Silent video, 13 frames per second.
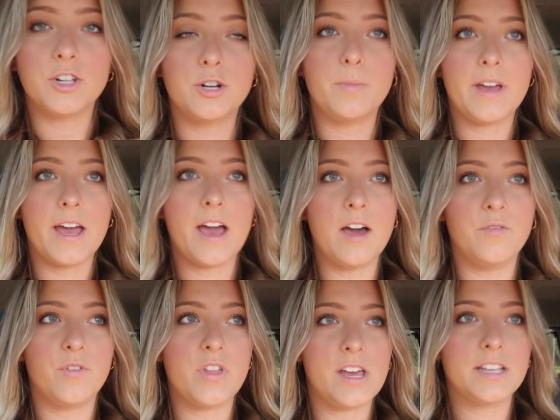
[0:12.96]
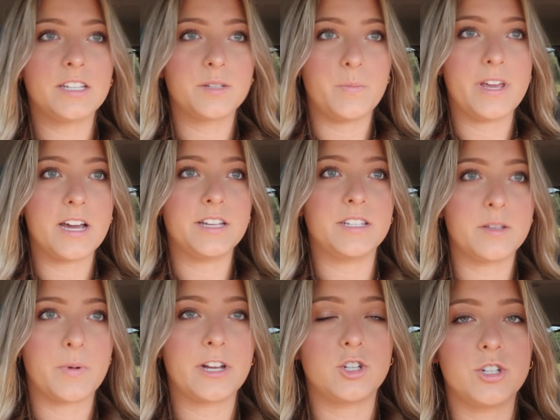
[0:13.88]
a little bit of this because
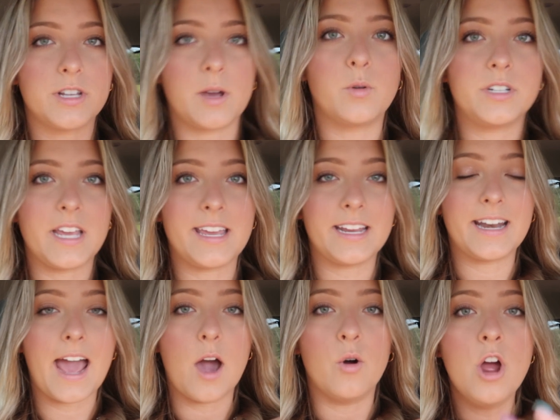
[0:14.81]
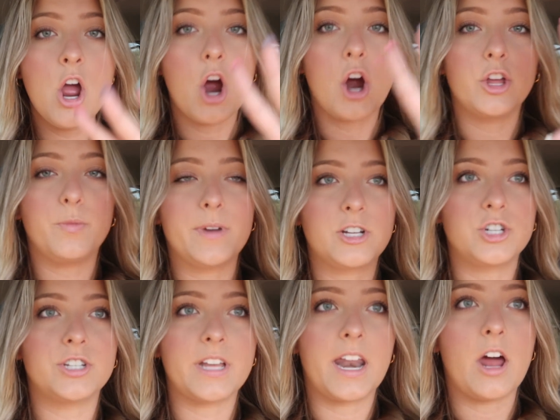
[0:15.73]
the pictures that we're taking now are the
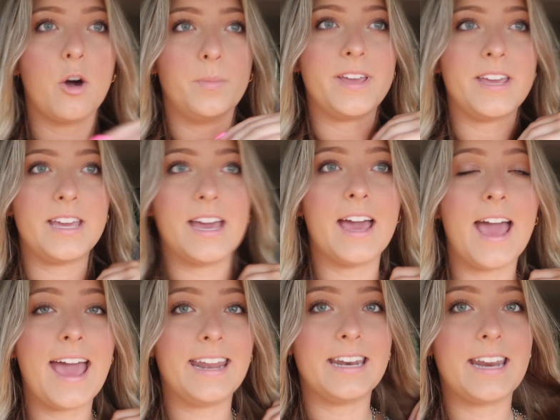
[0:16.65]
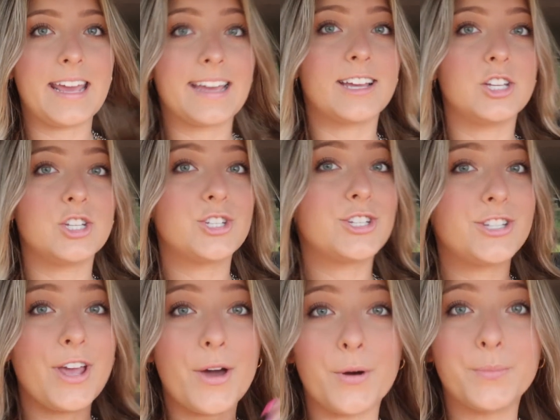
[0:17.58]
pictures that I'll be editing.
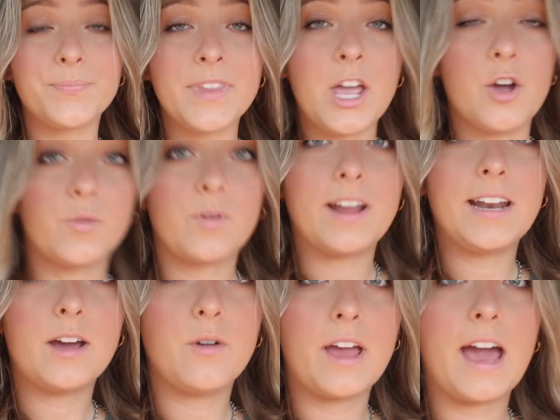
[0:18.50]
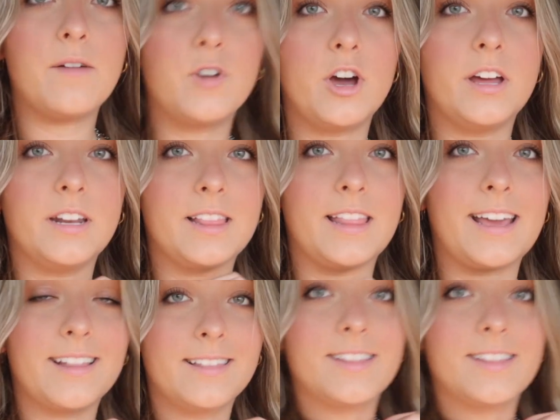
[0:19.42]
So right now I have on like a